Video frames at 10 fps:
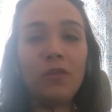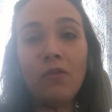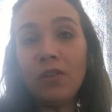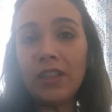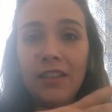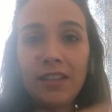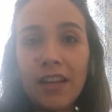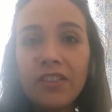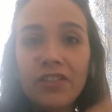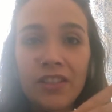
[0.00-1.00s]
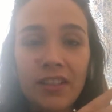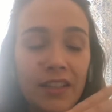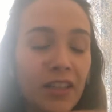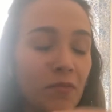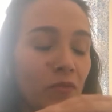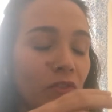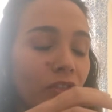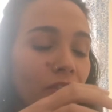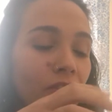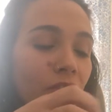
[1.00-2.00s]
holding these energies and
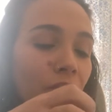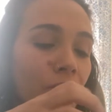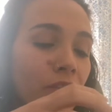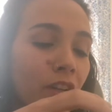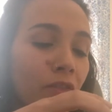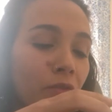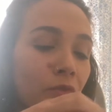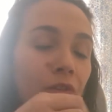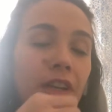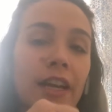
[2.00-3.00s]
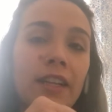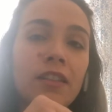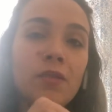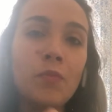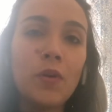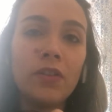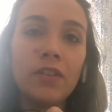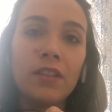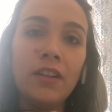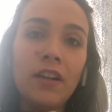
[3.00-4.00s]
emotions, you start to create
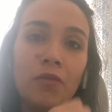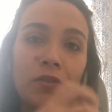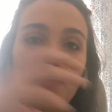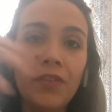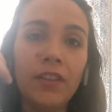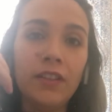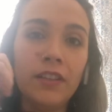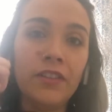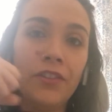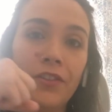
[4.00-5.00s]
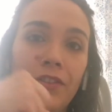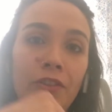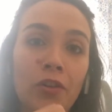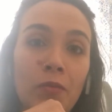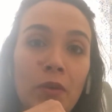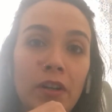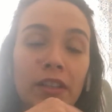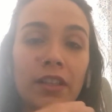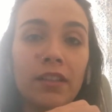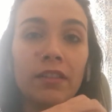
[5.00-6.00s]
spots in our field in your
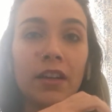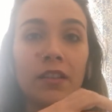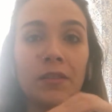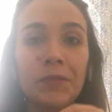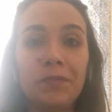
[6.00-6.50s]
body that are